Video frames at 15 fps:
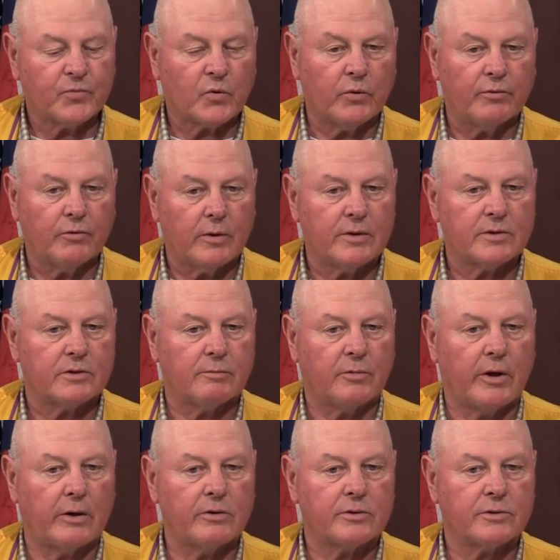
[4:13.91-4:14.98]
We've written some
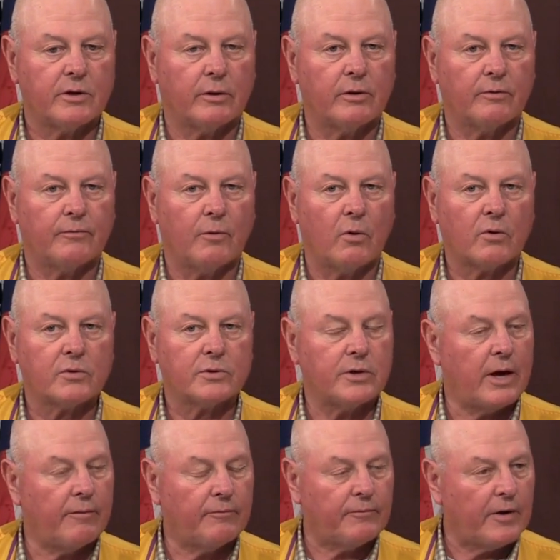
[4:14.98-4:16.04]
letters to other folks.
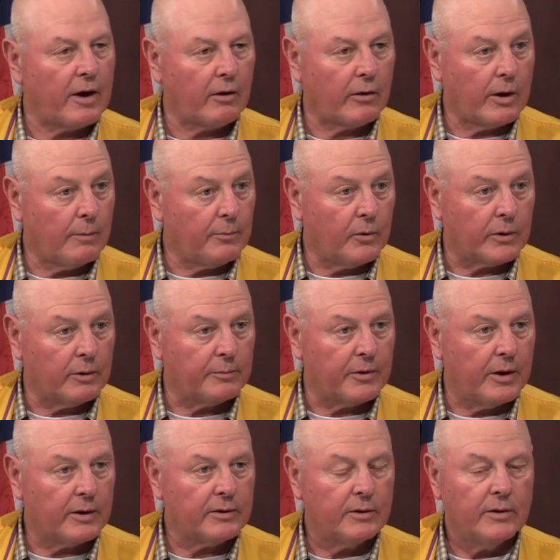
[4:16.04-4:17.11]
Haven't followed up with them
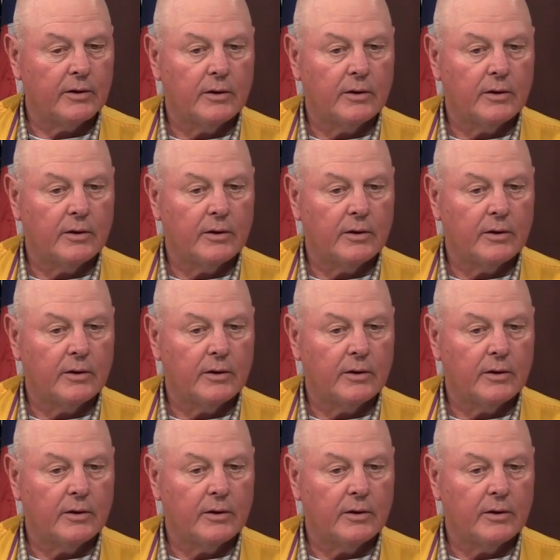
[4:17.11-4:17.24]
yet.